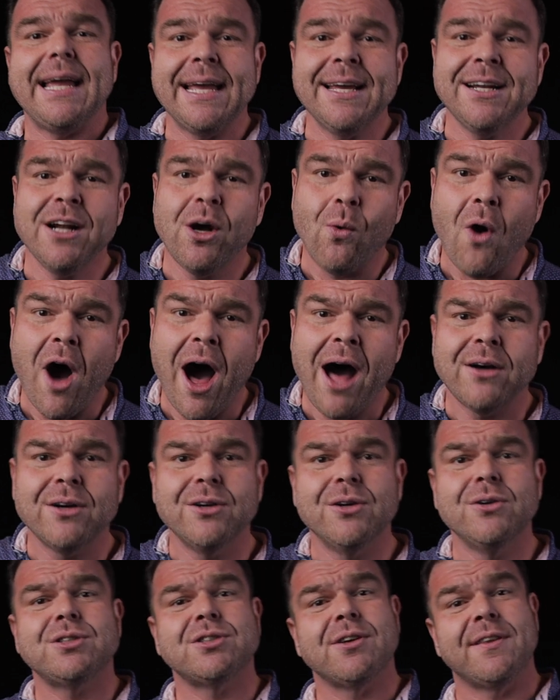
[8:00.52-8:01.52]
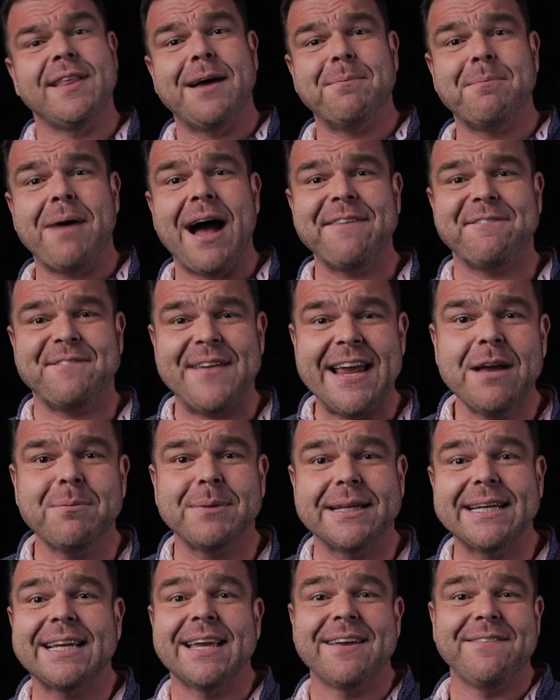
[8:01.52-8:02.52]
in Oahu so that my
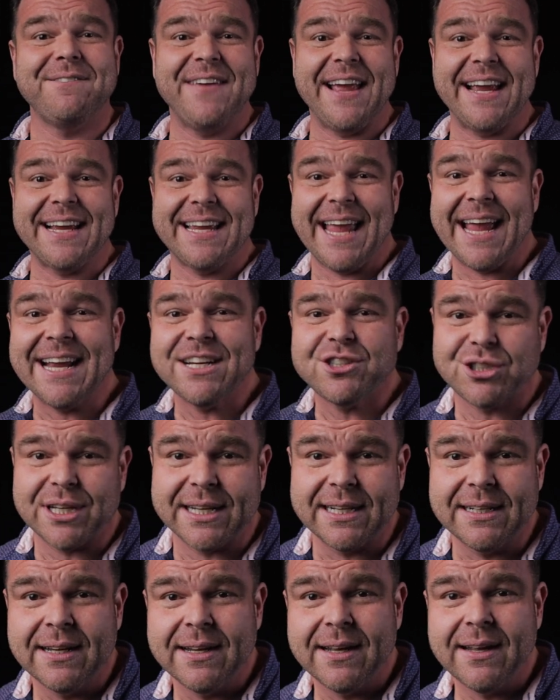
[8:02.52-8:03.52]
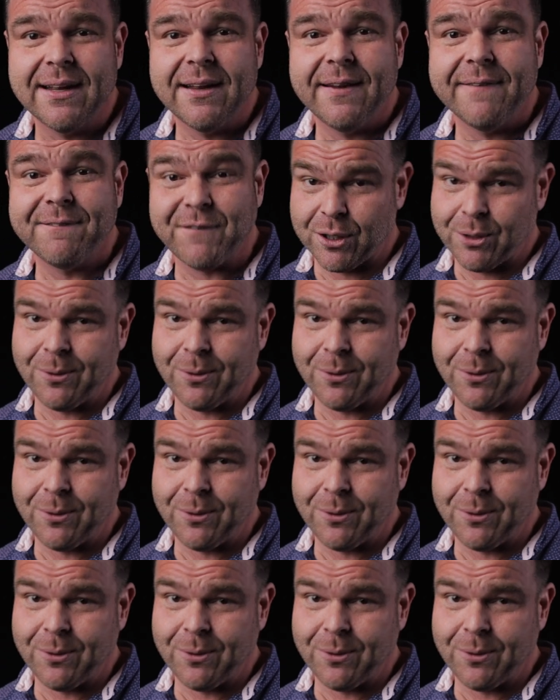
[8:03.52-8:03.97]
family can vacation for